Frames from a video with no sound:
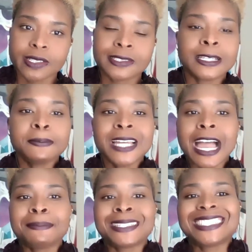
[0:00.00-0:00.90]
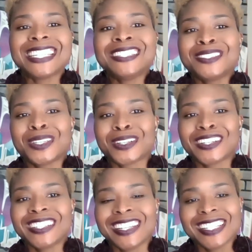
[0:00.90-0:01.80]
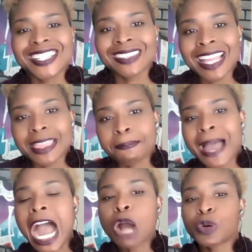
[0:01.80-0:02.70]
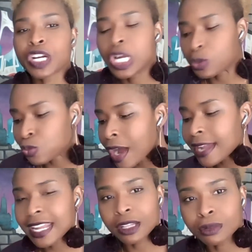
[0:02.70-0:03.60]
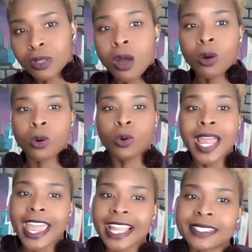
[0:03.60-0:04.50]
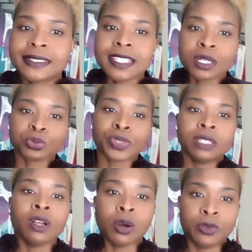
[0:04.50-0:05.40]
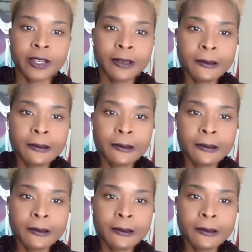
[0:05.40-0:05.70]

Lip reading: it's easier to let the power run low instead of reload.